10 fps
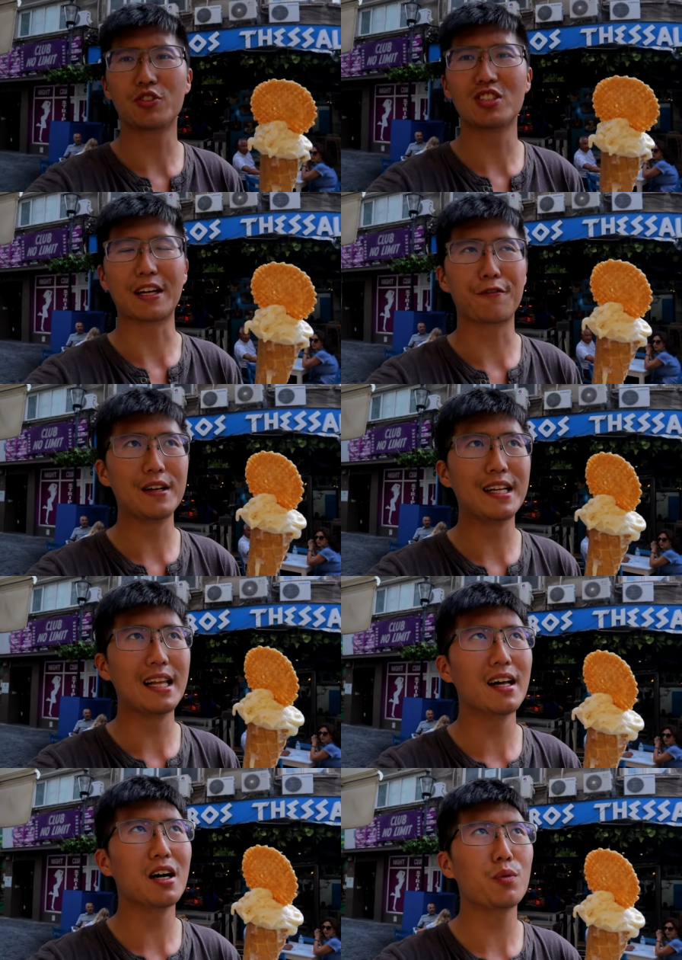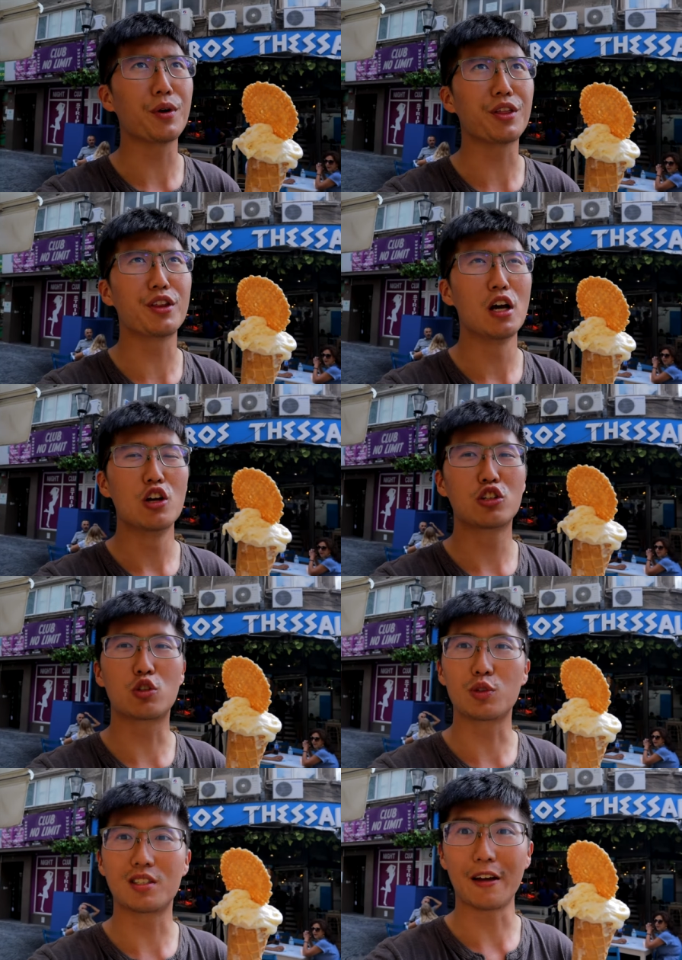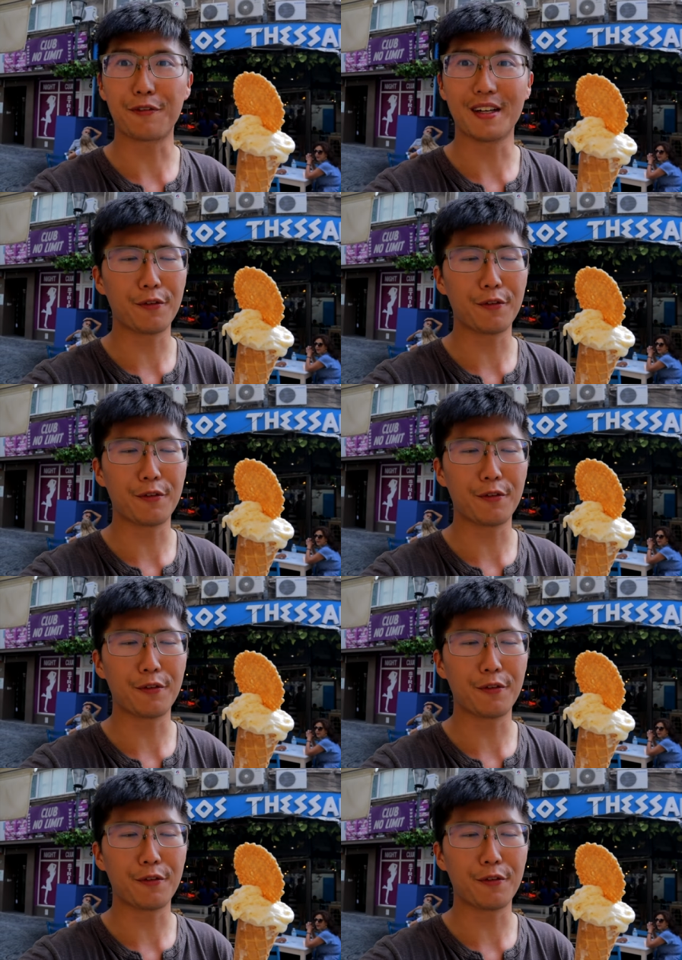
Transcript: which is like vanilla with sustafide.